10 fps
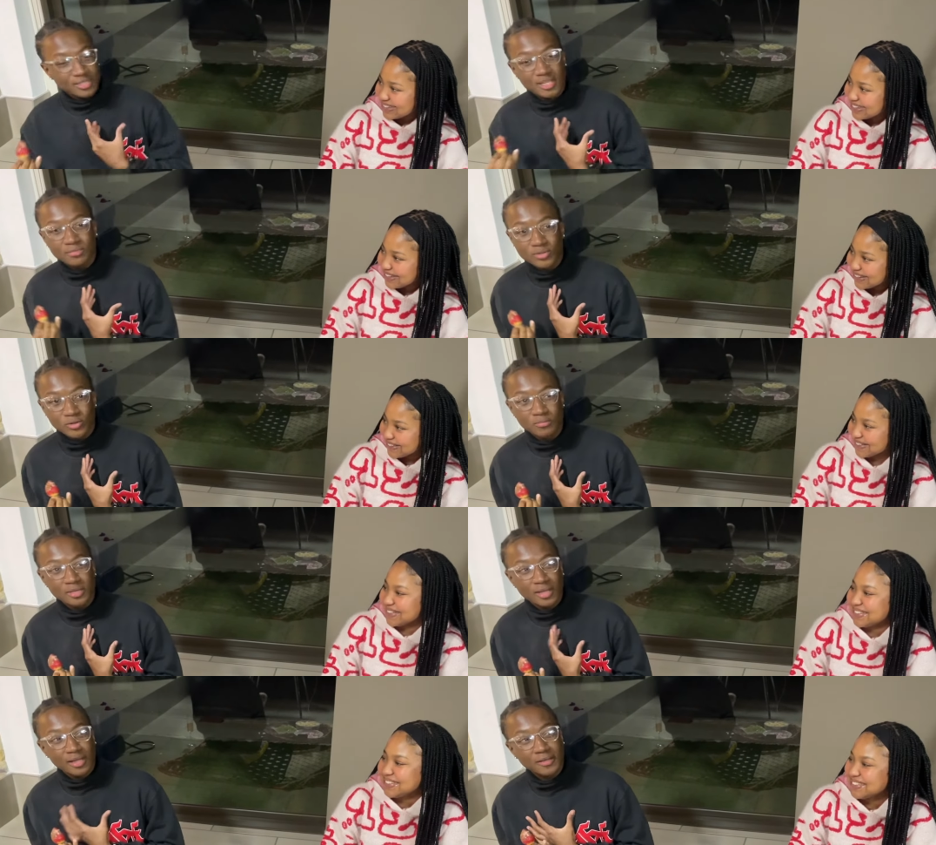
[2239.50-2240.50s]
Speaker 1: inside me told me that
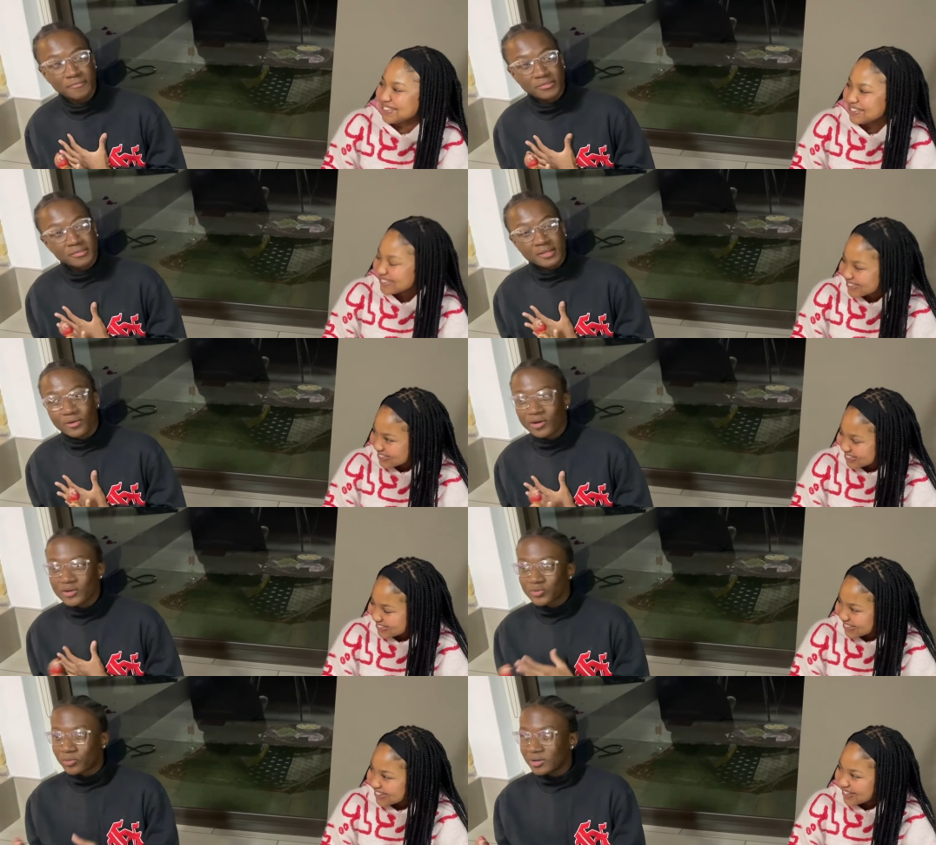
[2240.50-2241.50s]
like when I was
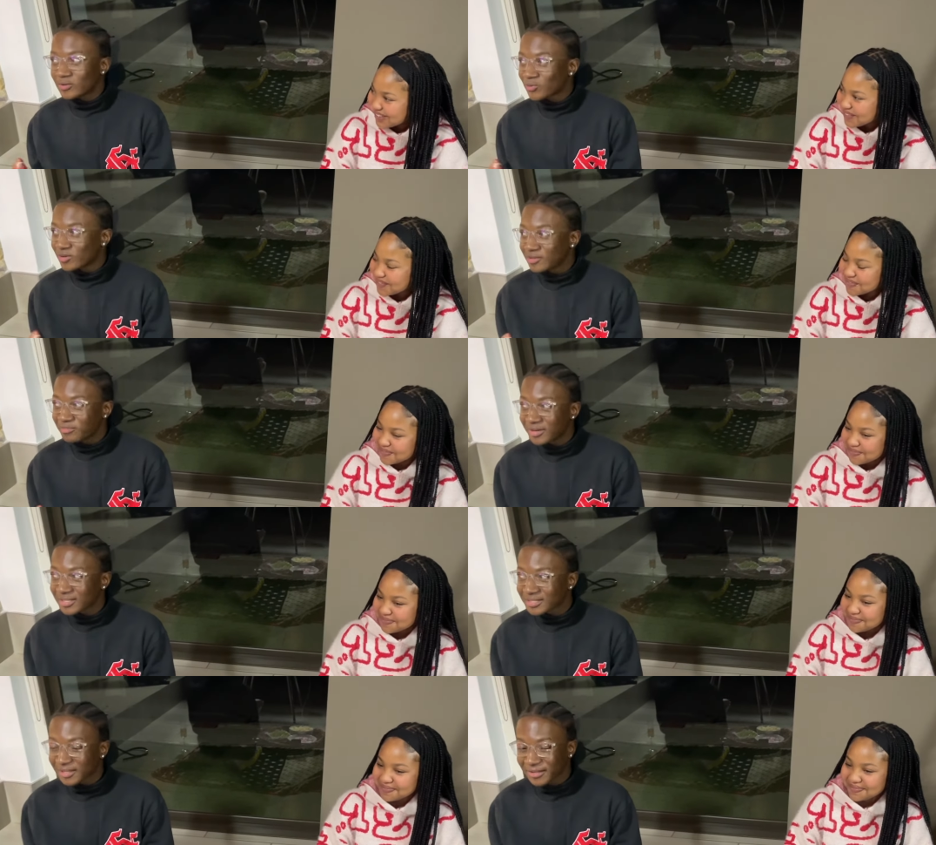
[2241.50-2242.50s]
when I was walking
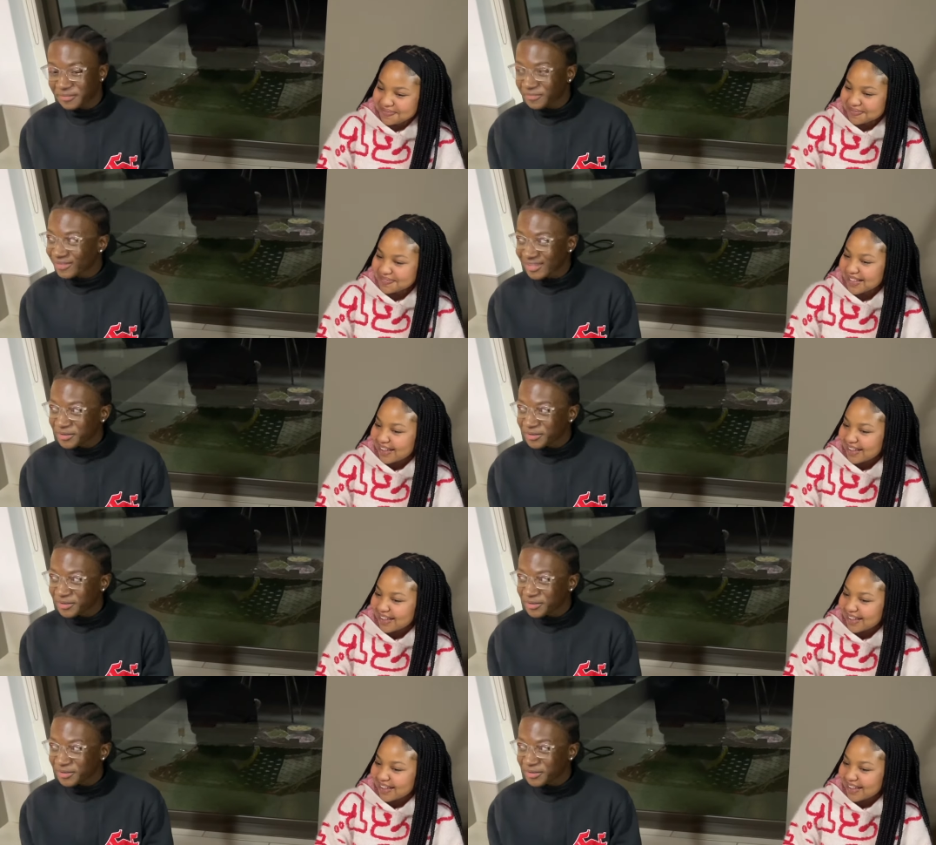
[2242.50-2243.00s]
past, man. Yeah.